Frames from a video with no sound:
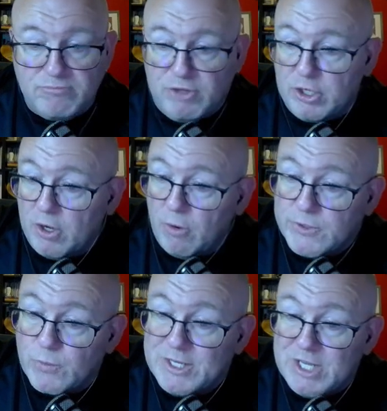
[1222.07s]
You can
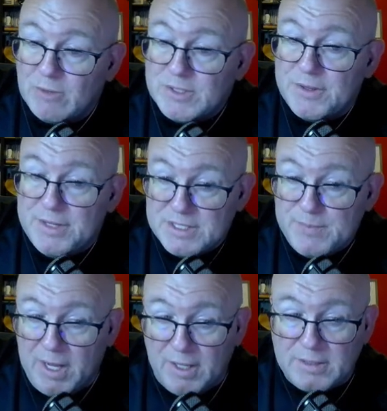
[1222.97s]
always reach out to this
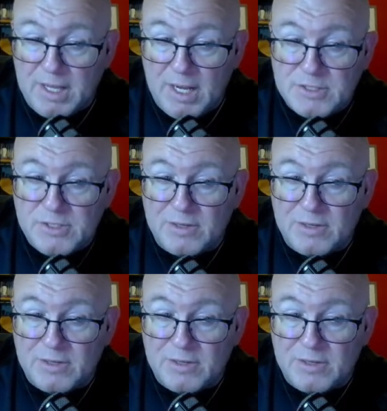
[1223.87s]
podcast.